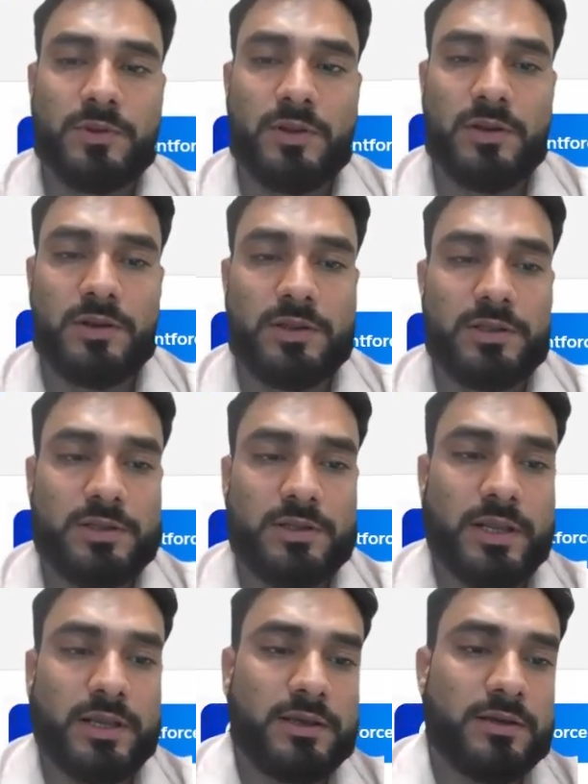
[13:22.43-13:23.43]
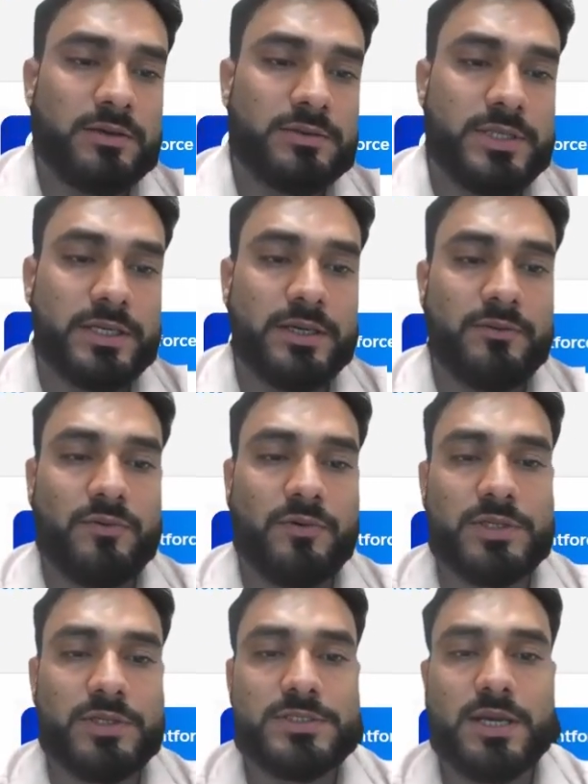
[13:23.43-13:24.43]
like checking
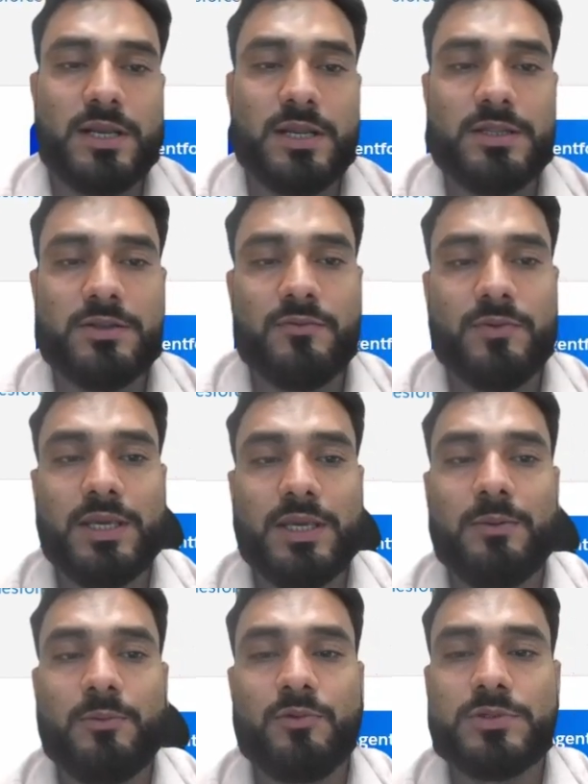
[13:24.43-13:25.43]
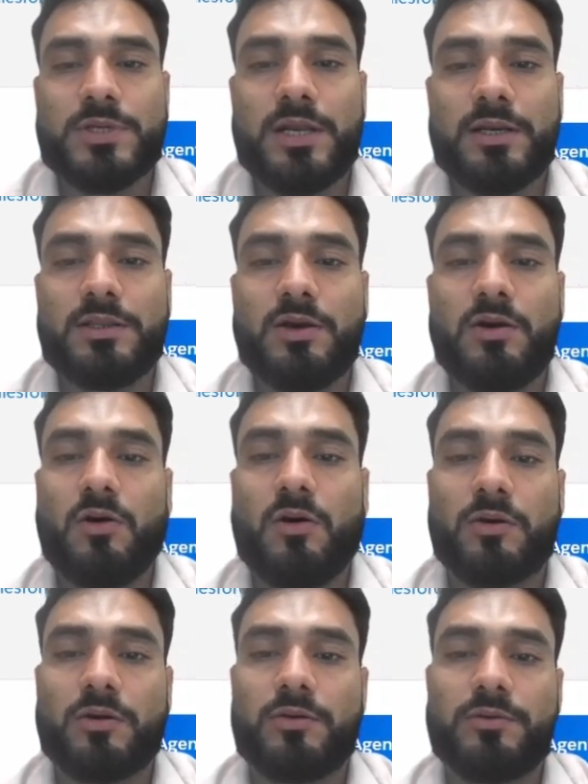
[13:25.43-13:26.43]
for this challenge, we have to select the
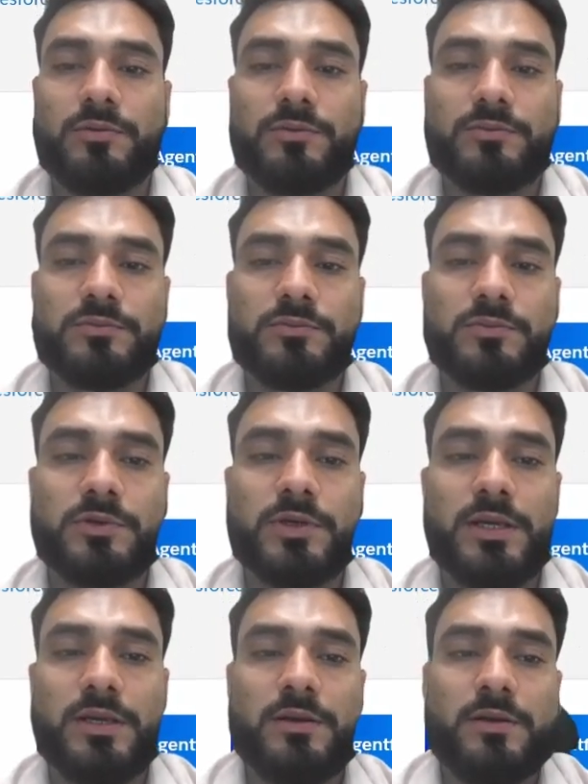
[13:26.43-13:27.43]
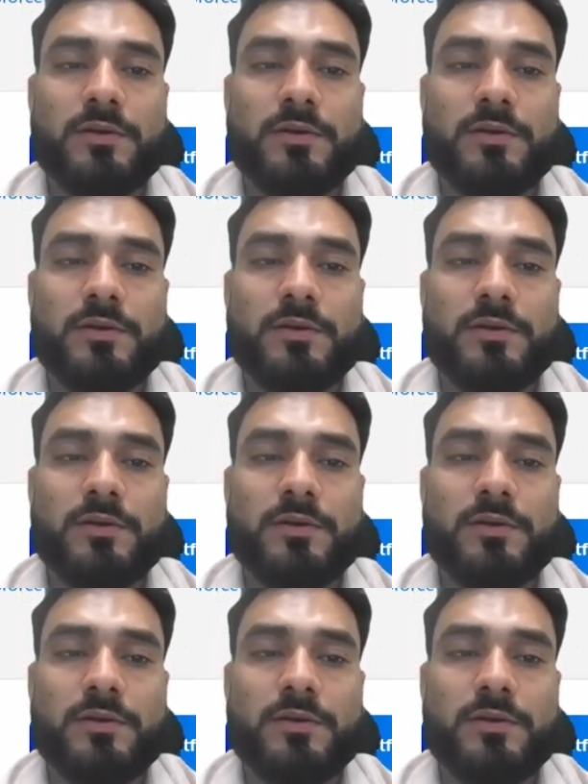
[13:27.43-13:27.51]
org. Okay.